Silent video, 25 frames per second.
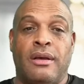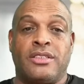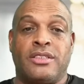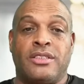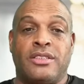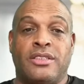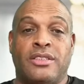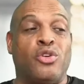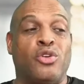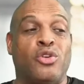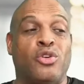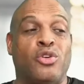
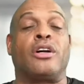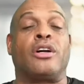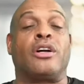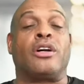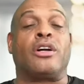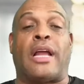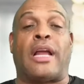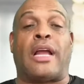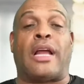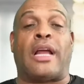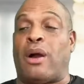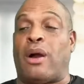So you cook,
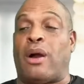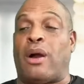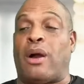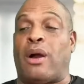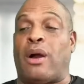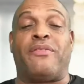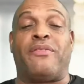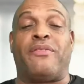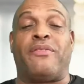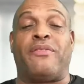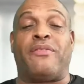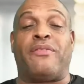like my
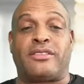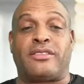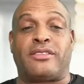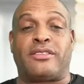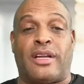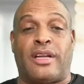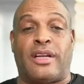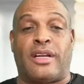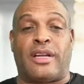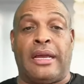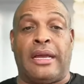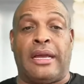wife
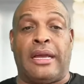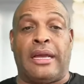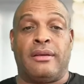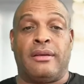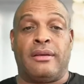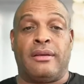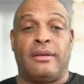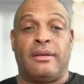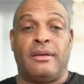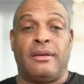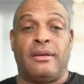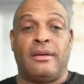yesterday.
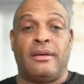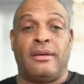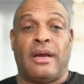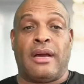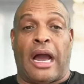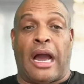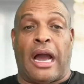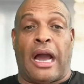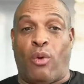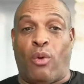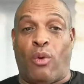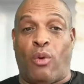
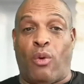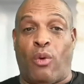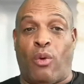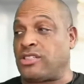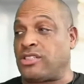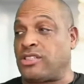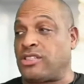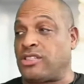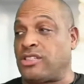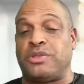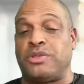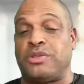I watched
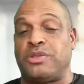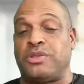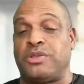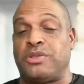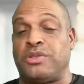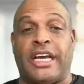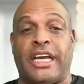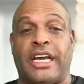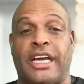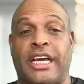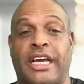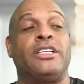her. She was in the
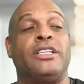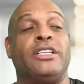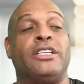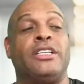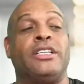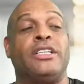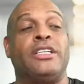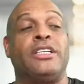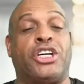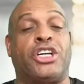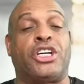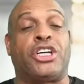kitchen.
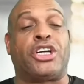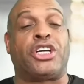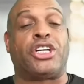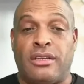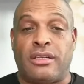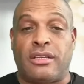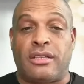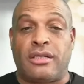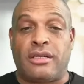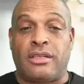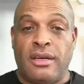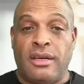She
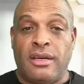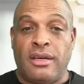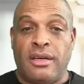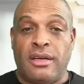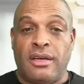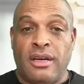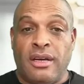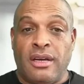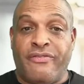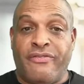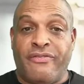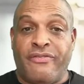cooked
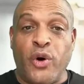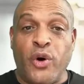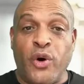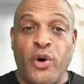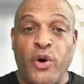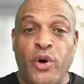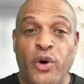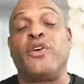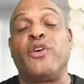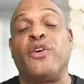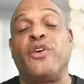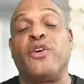
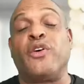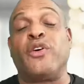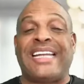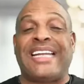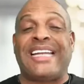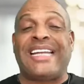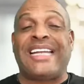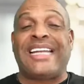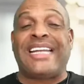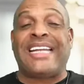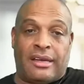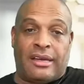food for
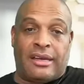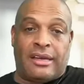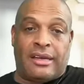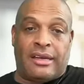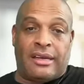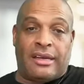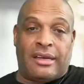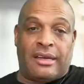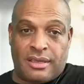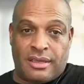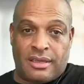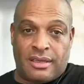today,
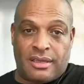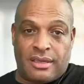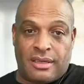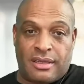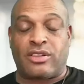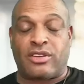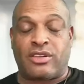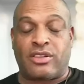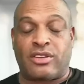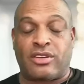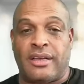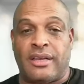
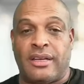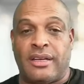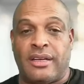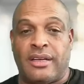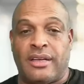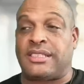yesterday.